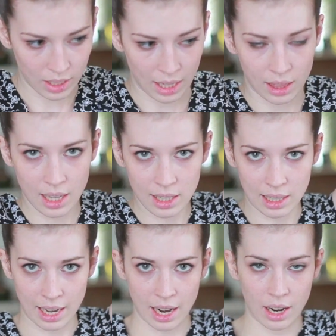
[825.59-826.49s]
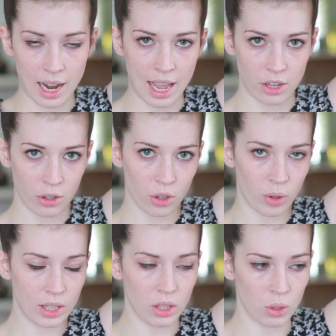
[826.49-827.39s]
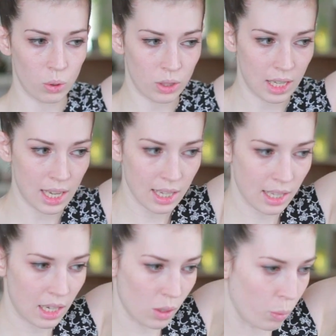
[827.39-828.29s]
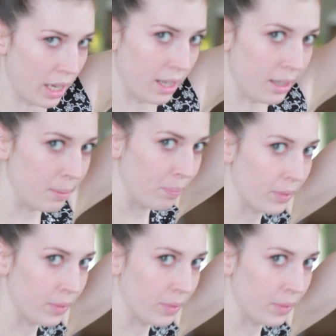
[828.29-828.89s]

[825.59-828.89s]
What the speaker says: take this layer and you're going to tease it as well,